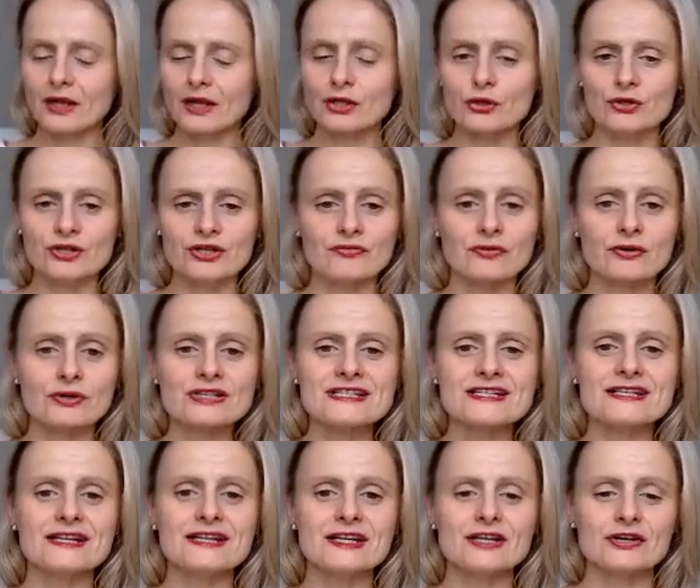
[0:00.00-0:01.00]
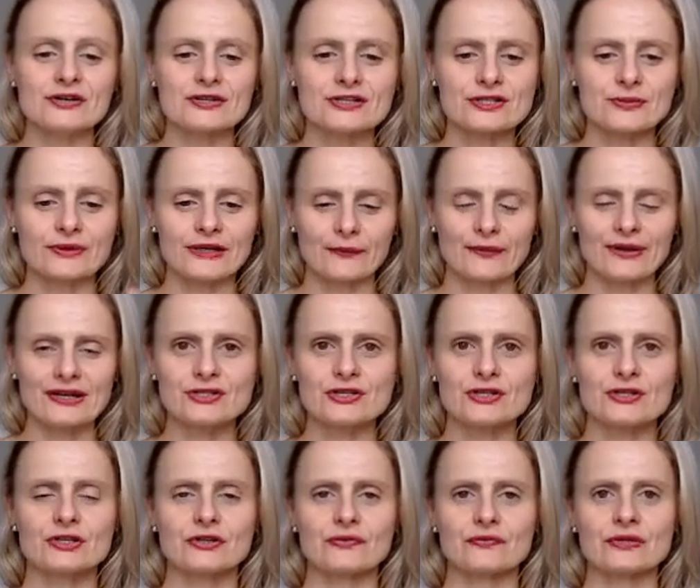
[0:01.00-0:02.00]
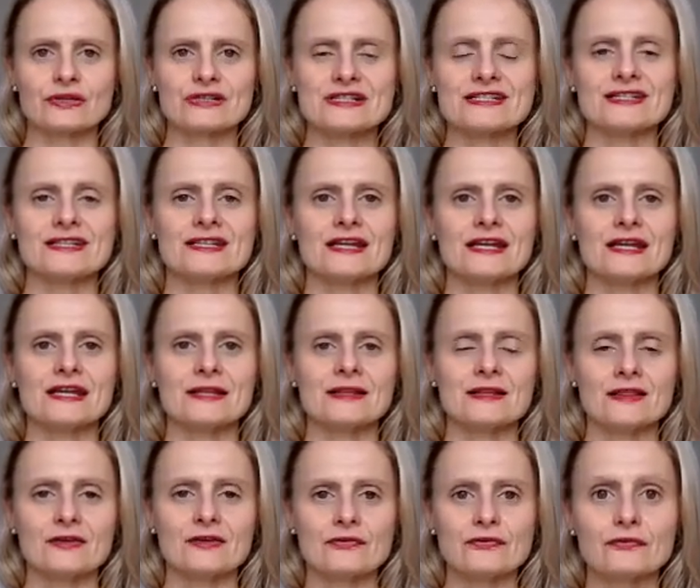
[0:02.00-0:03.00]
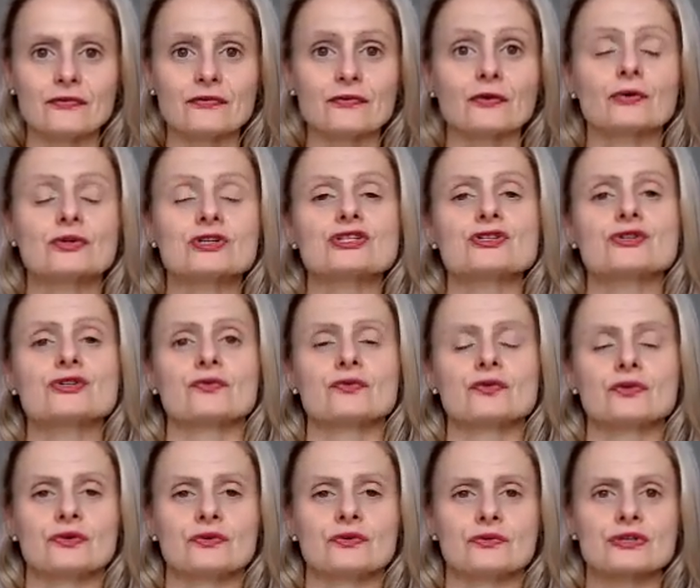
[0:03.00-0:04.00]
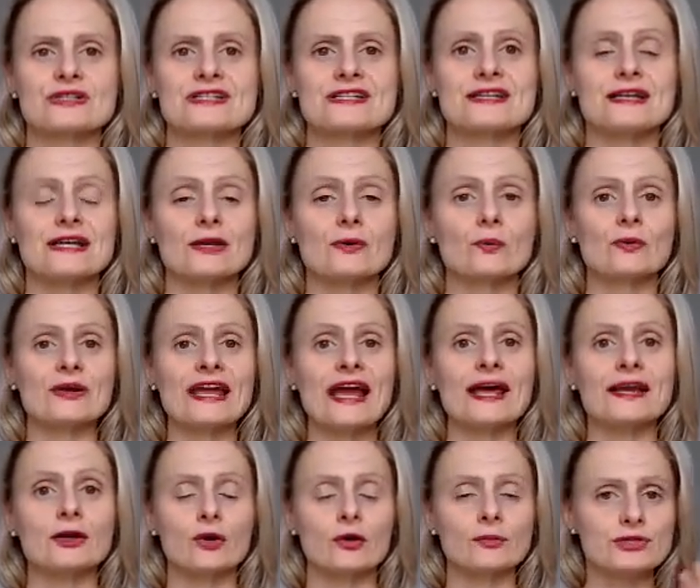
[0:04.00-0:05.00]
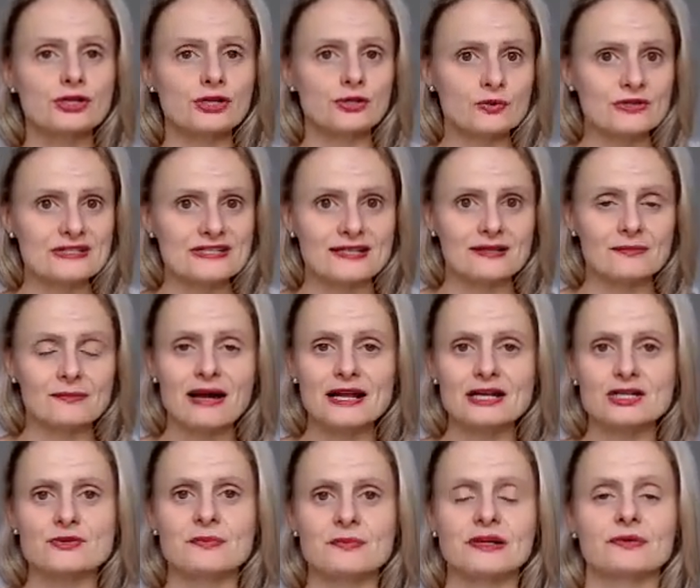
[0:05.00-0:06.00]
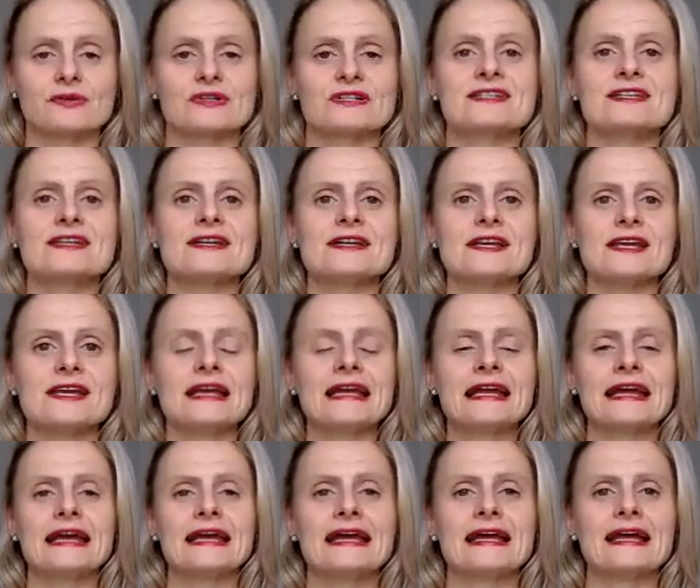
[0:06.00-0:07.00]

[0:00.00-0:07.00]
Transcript: university years, when I went to university, the first year of university, we had an option. It was a much bigger city.